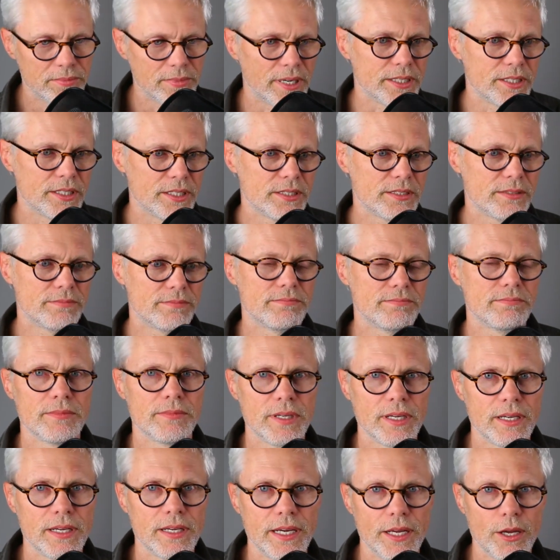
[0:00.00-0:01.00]
I just,
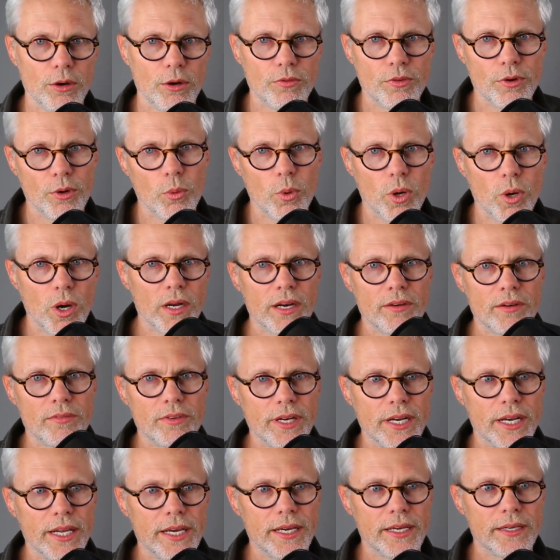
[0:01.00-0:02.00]
uh, I go for a walk
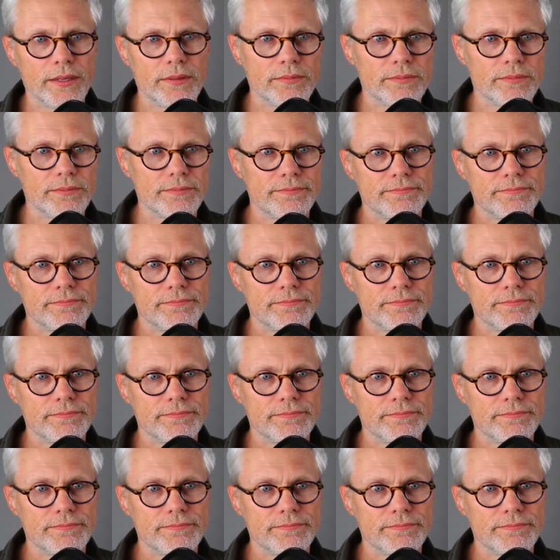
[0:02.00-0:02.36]
every day.